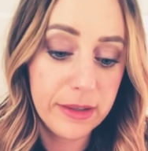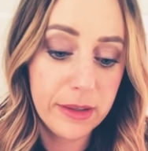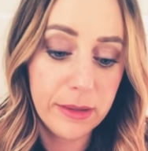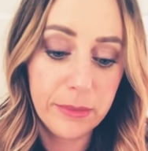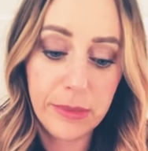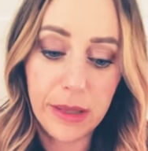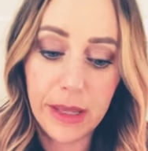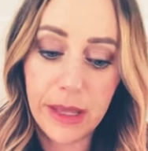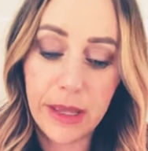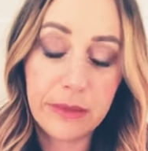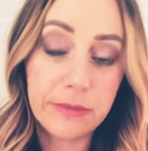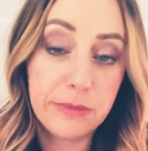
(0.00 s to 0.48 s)
I'm
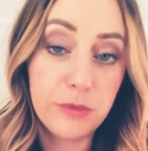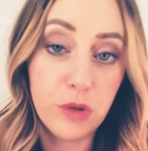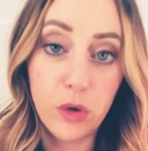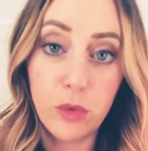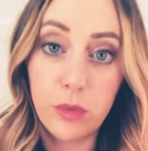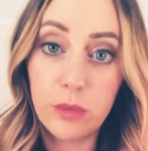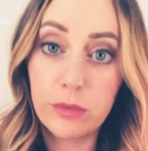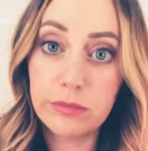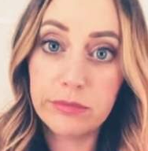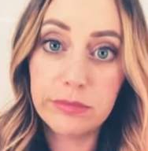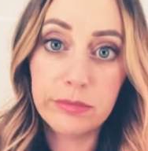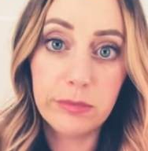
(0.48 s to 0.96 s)
like,
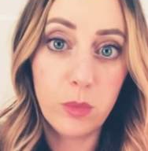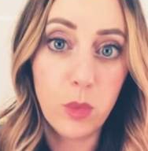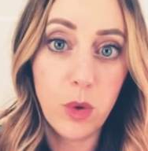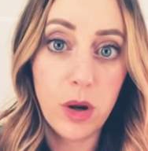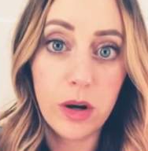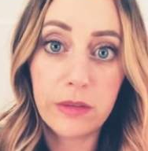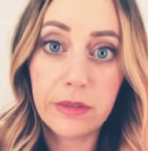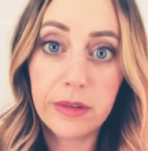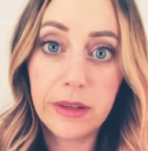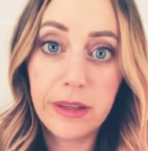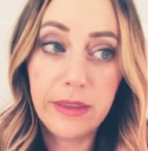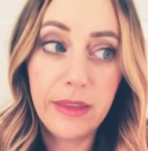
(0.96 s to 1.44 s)
don't want
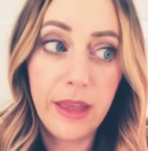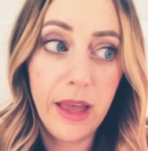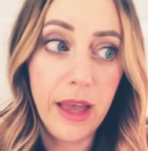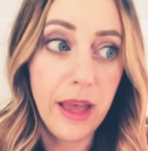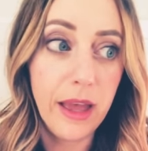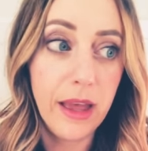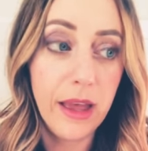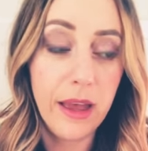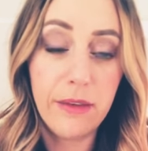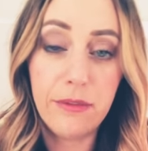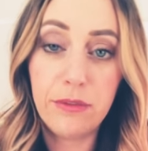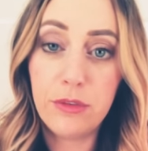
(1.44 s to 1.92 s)
to read
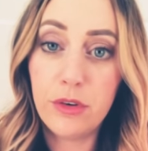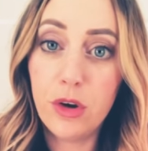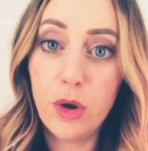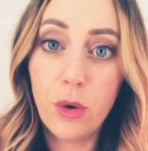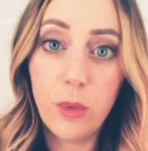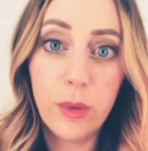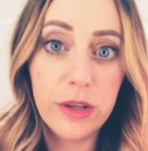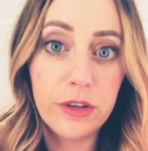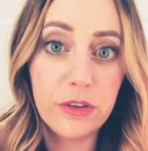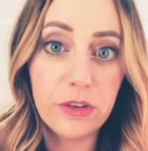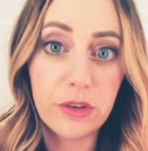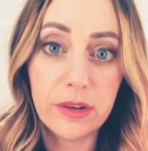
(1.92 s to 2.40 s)
that. Have no
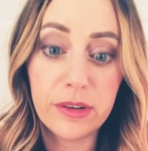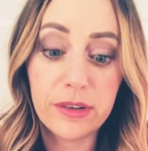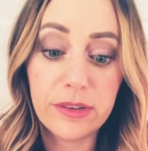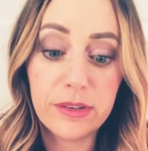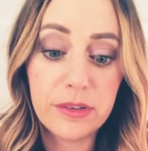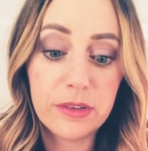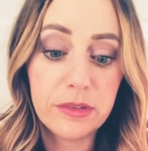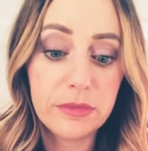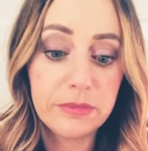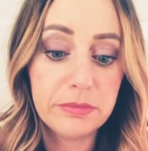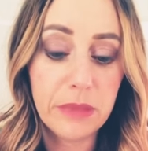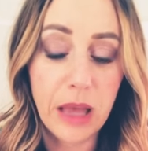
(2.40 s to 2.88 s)

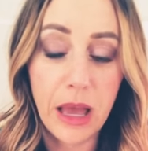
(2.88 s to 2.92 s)
interest.